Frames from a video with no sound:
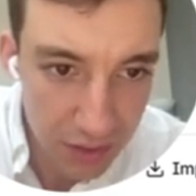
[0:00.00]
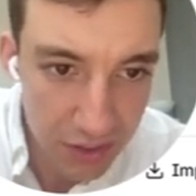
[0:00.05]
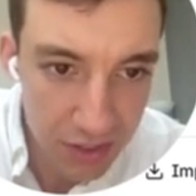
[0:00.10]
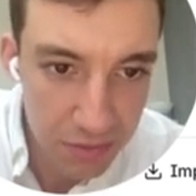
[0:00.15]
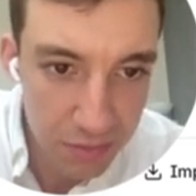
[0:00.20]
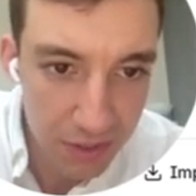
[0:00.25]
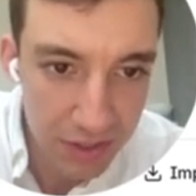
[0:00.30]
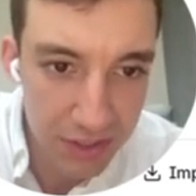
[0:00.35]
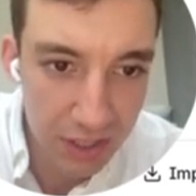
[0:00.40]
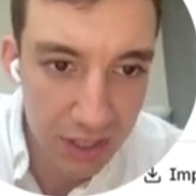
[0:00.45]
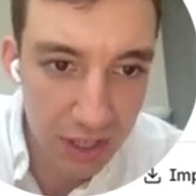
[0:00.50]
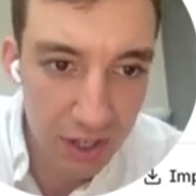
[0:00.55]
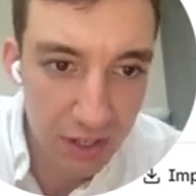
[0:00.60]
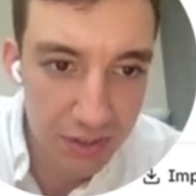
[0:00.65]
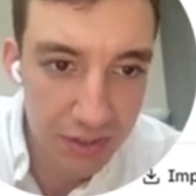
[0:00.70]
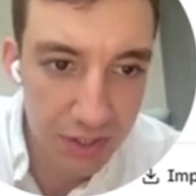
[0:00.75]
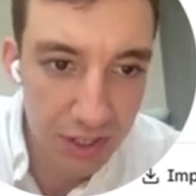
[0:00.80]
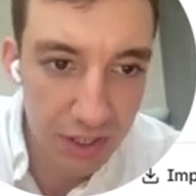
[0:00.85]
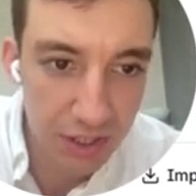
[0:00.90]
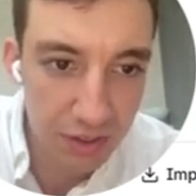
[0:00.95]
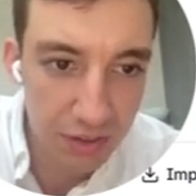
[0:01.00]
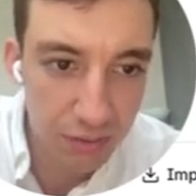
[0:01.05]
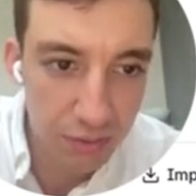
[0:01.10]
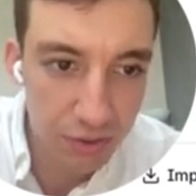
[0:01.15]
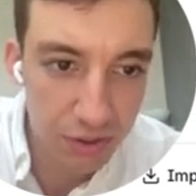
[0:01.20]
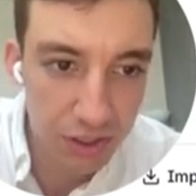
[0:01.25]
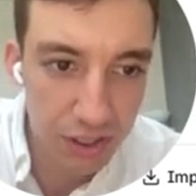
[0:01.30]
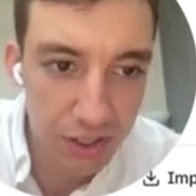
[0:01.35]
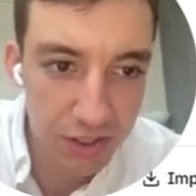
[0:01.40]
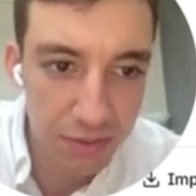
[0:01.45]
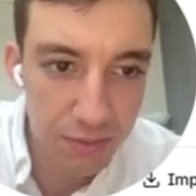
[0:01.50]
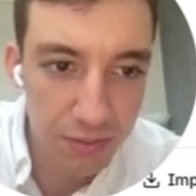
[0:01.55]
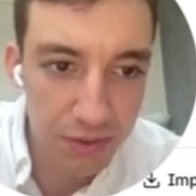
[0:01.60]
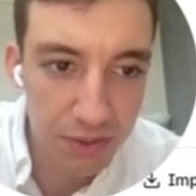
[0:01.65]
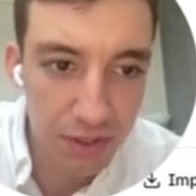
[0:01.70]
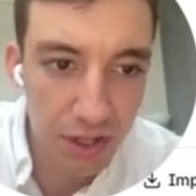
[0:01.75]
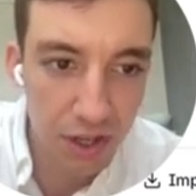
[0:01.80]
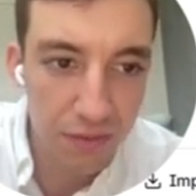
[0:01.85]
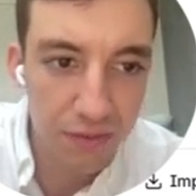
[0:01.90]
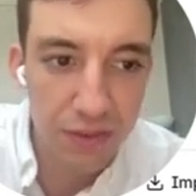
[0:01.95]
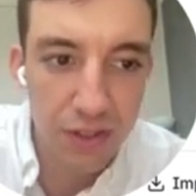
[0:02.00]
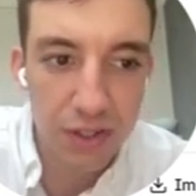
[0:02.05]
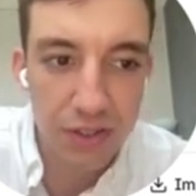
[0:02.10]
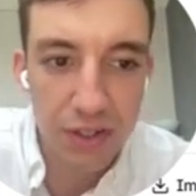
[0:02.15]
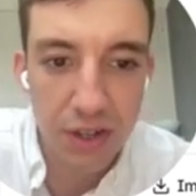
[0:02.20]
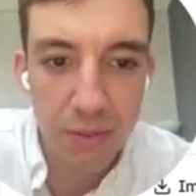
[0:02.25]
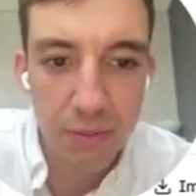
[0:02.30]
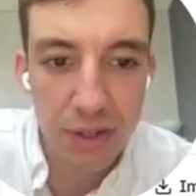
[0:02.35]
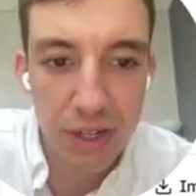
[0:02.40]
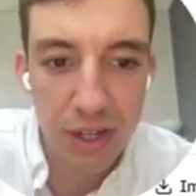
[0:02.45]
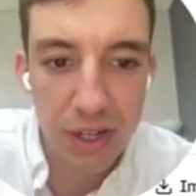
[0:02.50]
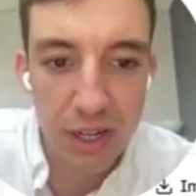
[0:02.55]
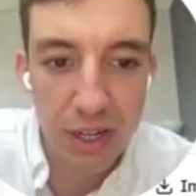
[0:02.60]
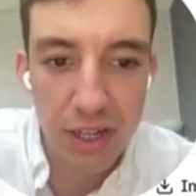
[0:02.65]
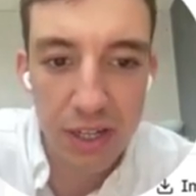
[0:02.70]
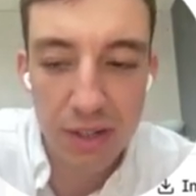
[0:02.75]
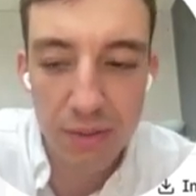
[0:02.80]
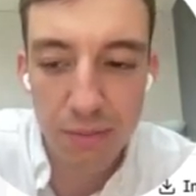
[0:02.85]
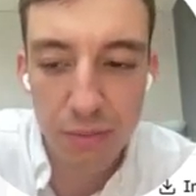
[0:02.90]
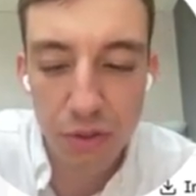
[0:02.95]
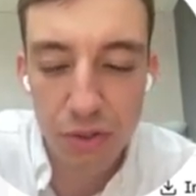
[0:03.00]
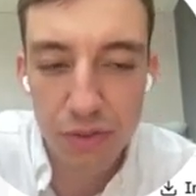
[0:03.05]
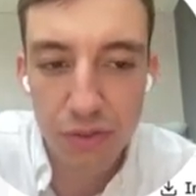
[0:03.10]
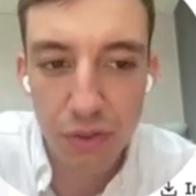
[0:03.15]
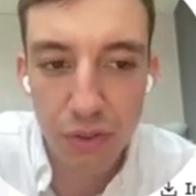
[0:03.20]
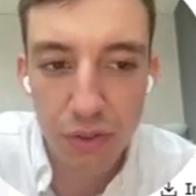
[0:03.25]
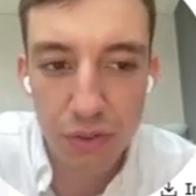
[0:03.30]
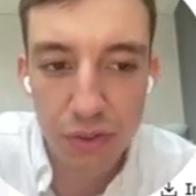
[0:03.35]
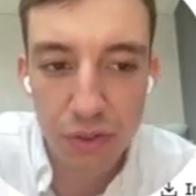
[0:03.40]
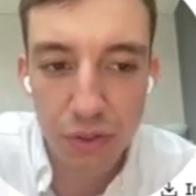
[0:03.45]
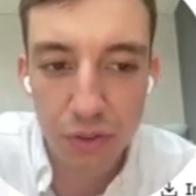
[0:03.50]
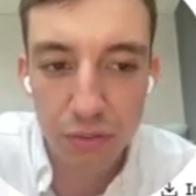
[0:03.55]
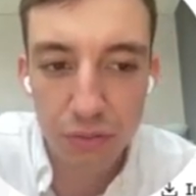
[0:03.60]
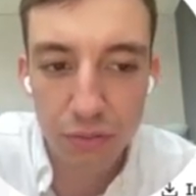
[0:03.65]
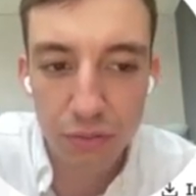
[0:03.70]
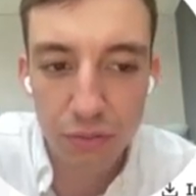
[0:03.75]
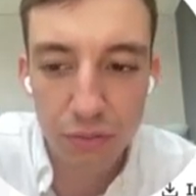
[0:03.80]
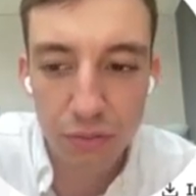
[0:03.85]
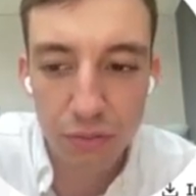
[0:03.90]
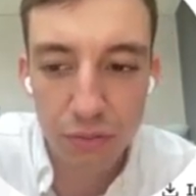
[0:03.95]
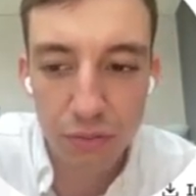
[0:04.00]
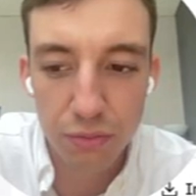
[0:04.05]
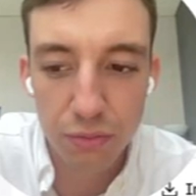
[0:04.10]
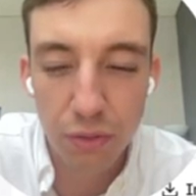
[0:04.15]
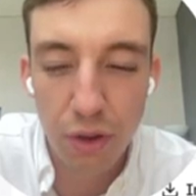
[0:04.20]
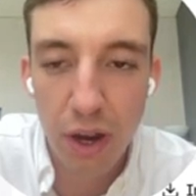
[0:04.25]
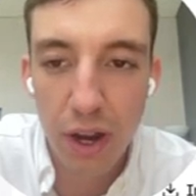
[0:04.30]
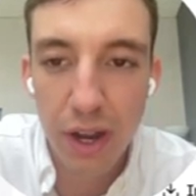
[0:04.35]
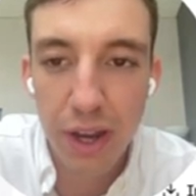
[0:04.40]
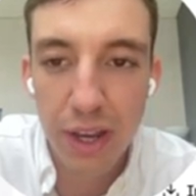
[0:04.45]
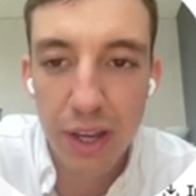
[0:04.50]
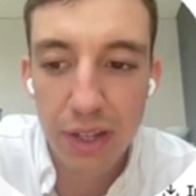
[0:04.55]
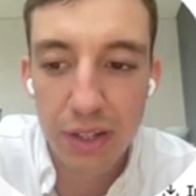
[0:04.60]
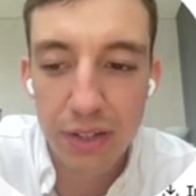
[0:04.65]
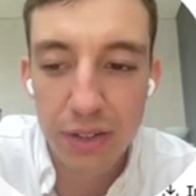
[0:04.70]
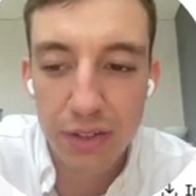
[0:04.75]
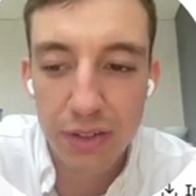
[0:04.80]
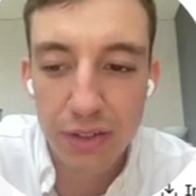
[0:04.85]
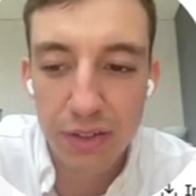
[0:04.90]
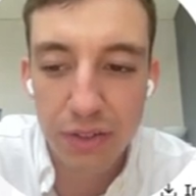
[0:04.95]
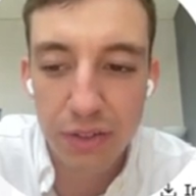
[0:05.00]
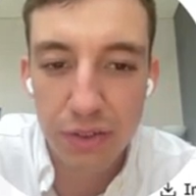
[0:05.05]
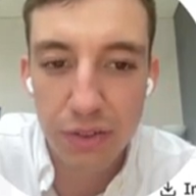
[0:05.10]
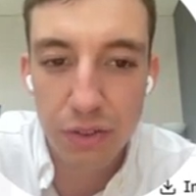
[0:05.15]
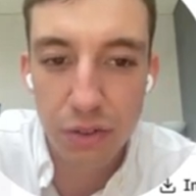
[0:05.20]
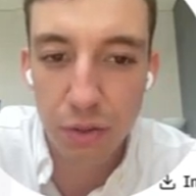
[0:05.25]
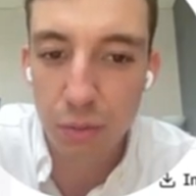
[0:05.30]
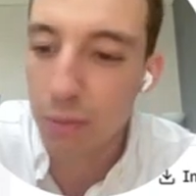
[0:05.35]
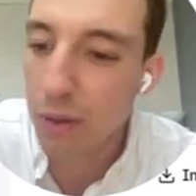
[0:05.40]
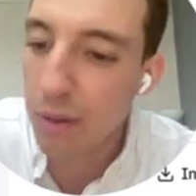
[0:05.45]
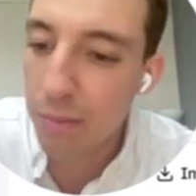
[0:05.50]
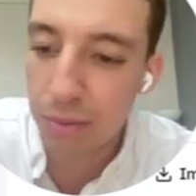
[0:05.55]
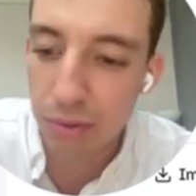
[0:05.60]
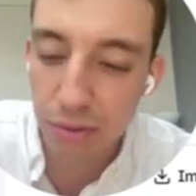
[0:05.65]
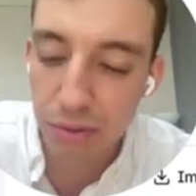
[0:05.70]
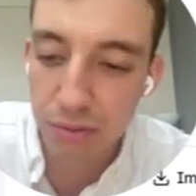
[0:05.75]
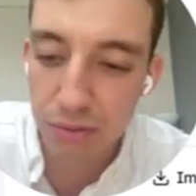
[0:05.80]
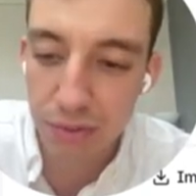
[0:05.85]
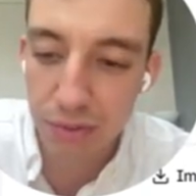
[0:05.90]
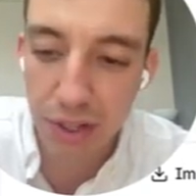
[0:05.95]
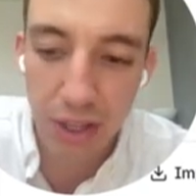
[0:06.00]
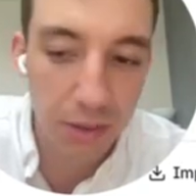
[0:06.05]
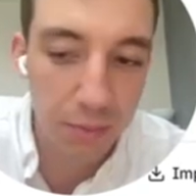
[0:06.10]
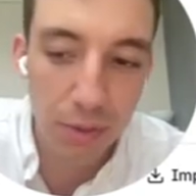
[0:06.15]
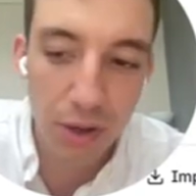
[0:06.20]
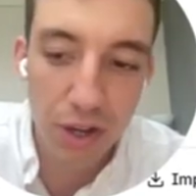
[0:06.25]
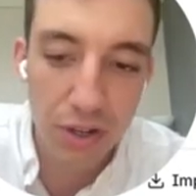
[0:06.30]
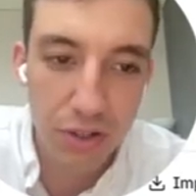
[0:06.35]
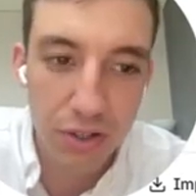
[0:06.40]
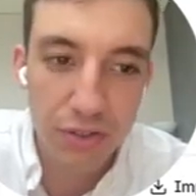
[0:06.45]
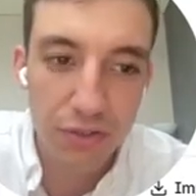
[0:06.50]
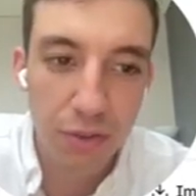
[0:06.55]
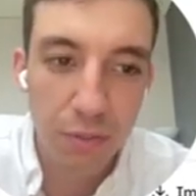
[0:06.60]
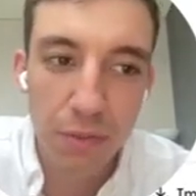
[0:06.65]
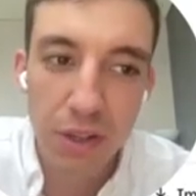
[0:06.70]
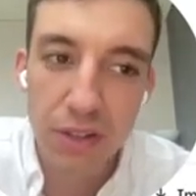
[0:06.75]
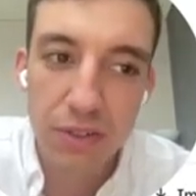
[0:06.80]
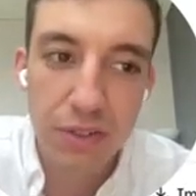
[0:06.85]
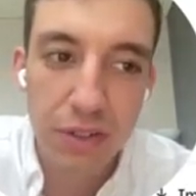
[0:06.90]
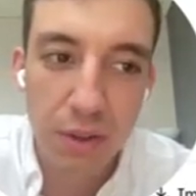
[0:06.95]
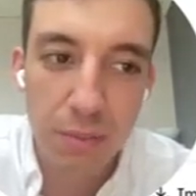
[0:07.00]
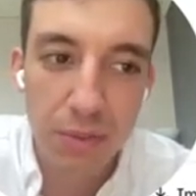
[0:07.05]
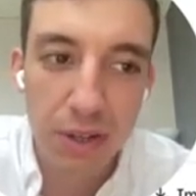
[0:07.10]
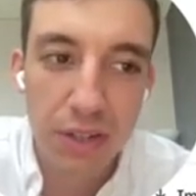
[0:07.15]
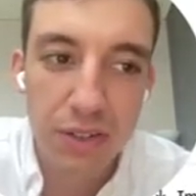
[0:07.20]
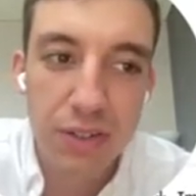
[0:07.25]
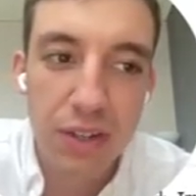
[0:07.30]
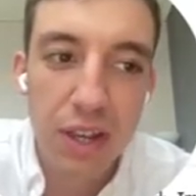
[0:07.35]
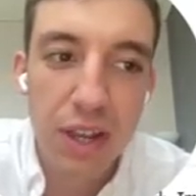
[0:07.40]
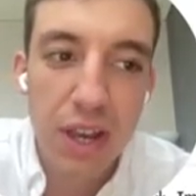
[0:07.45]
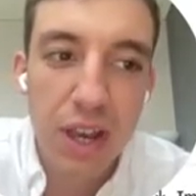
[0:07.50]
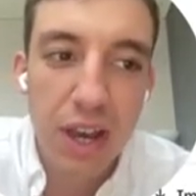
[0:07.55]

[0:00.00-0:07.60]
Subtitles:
this is basically asking, what do customers of this company need them most for? So why do people like purchase from these companies?